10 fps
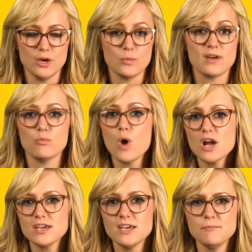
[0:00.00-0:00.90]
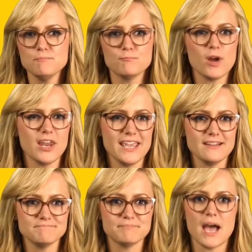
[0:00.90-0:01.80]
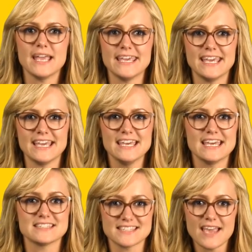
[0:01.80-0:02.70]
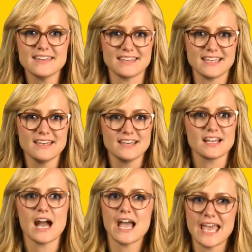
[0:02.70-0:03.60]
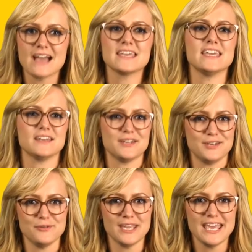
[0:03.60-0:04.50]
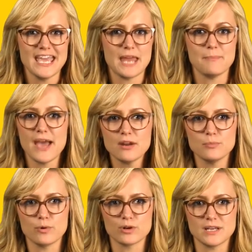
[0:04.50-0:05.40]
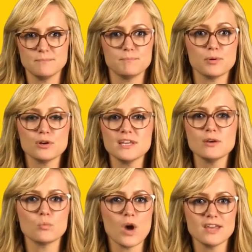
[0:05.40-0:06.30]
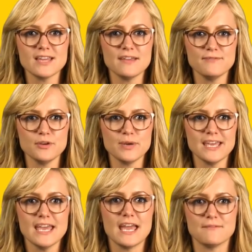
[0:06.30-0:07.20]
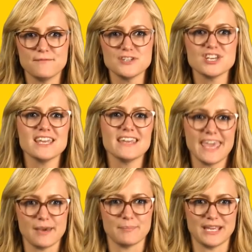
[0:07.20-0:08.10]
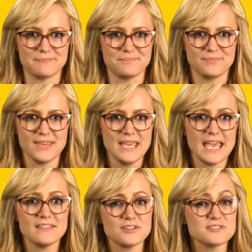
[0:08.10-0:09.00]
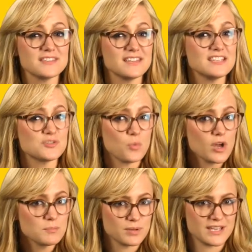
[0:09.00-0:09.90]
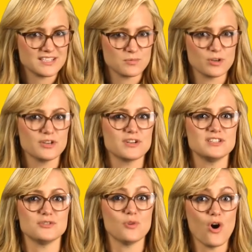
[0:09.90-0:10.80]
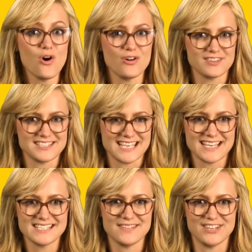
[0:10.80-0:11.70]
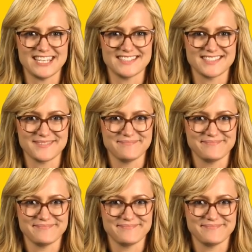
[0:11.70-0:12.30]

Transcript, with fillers: We have walking, running, hiking, and cycling, kayaking, canoeing, and paddleboarding, birding and wildlife viewing, and fishing and camping. And there's at least one place where you can do all these activities.